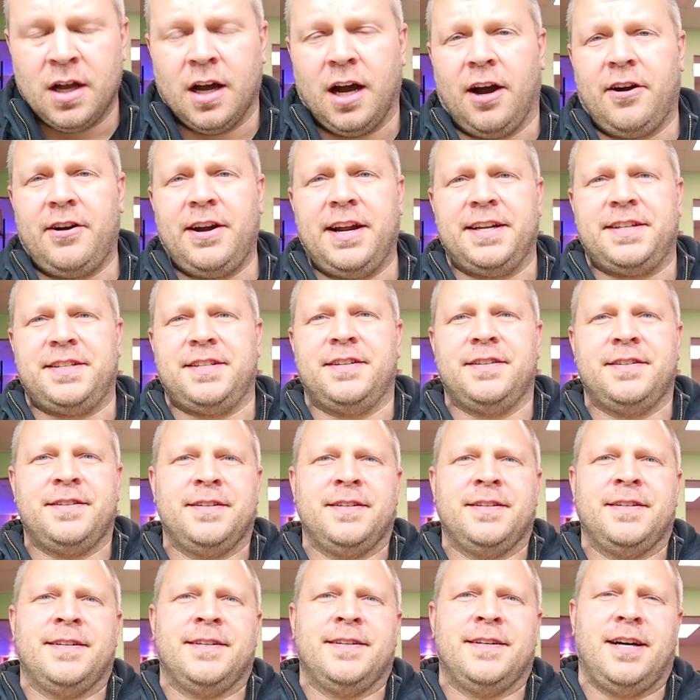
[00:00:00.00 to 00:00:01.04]
all right,
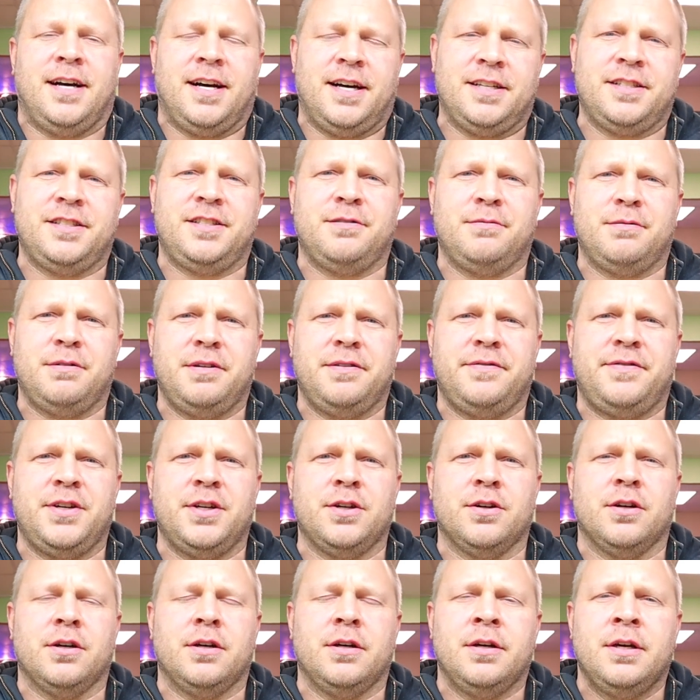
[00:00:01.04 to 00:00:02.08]
on to the
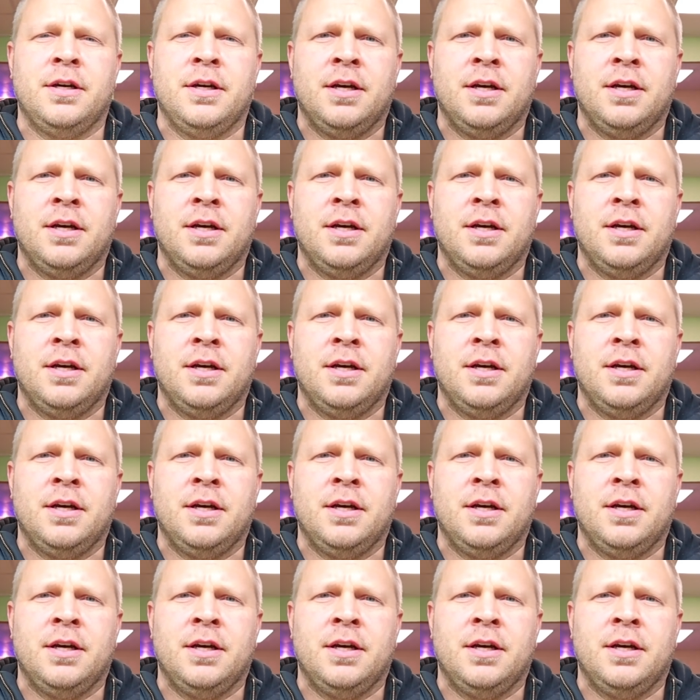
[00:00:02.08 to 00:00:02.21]
review.